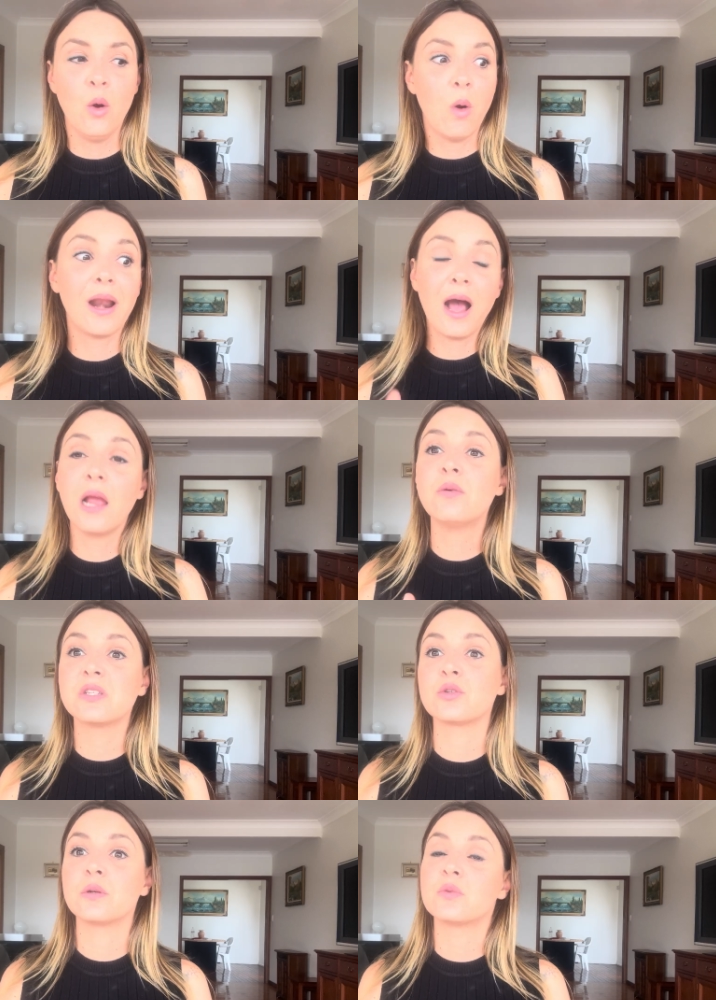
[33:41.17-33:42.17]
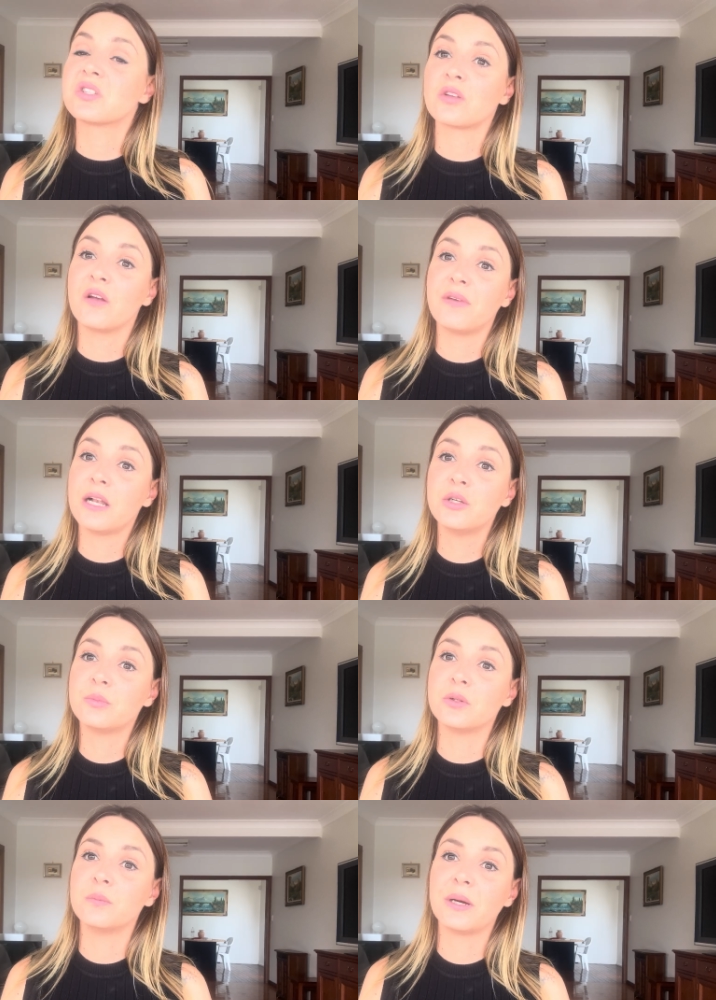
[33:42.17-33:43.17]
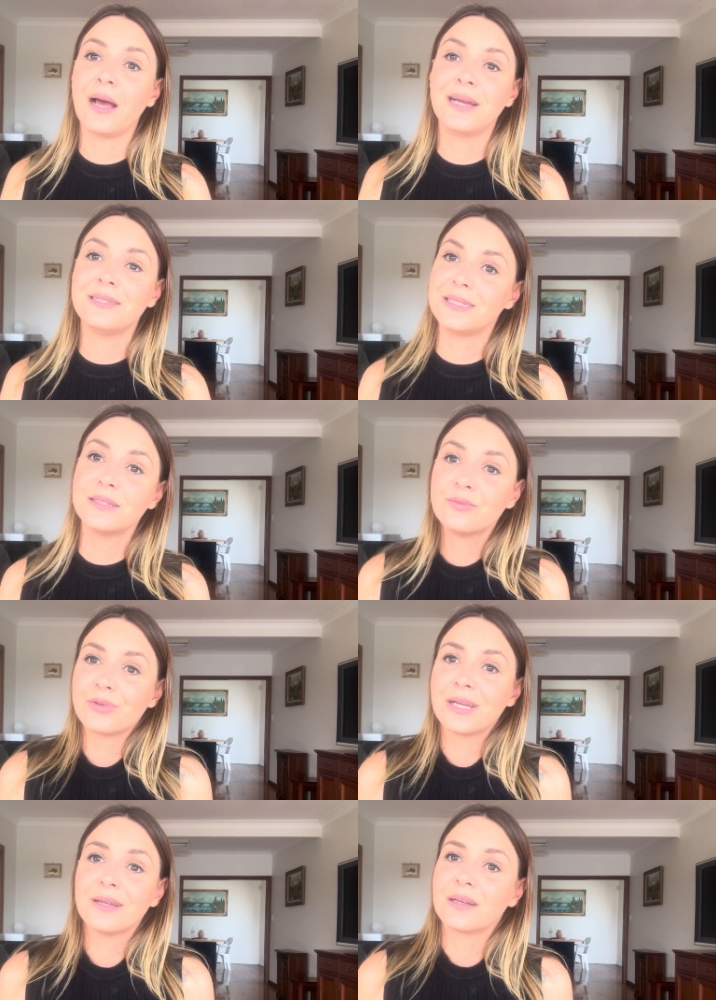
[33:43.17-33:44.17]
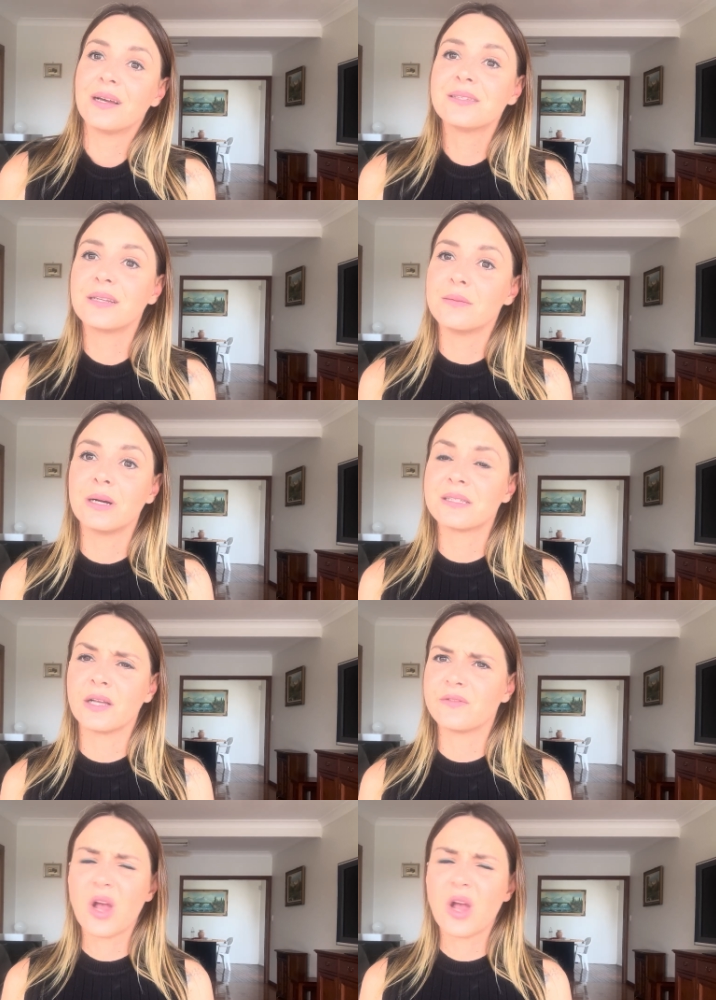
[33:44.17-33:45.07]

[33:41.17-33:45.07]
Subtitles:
What I was doing was so valuable, but I didn't recognize it in myself.